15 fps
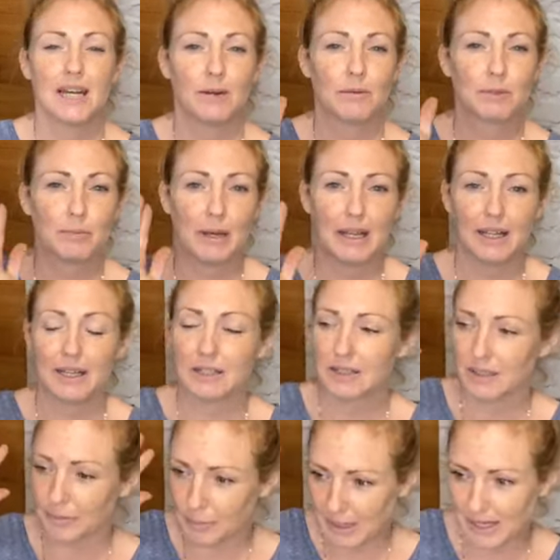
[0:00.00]
I was pla
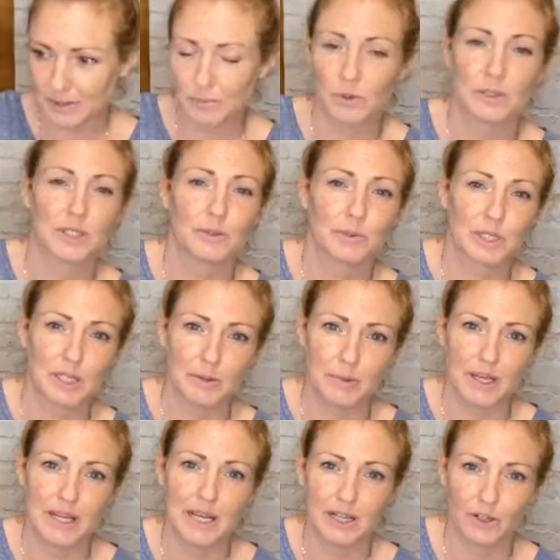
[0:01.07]
the plan was that I was going to
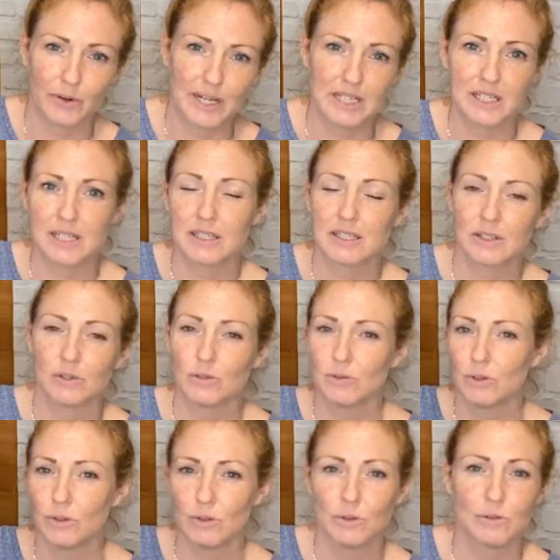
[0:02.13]
be at Gracie's school
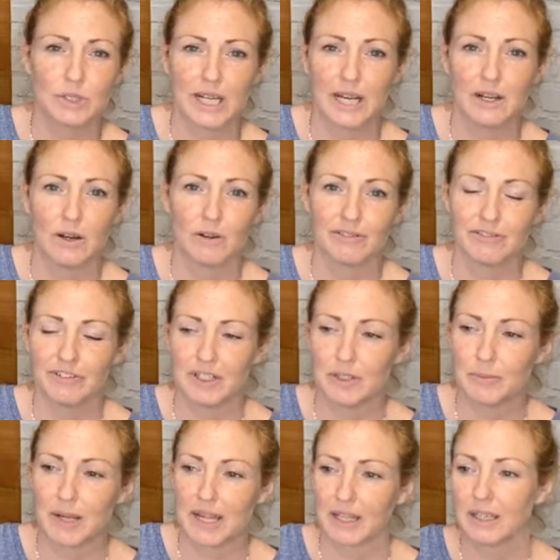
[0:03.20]
all day long
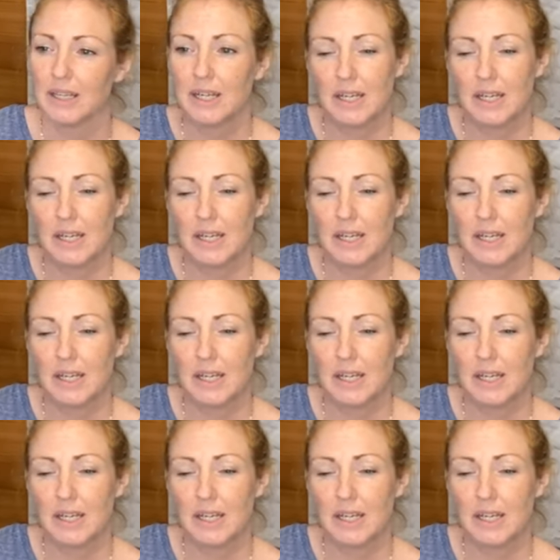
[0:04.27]
filming,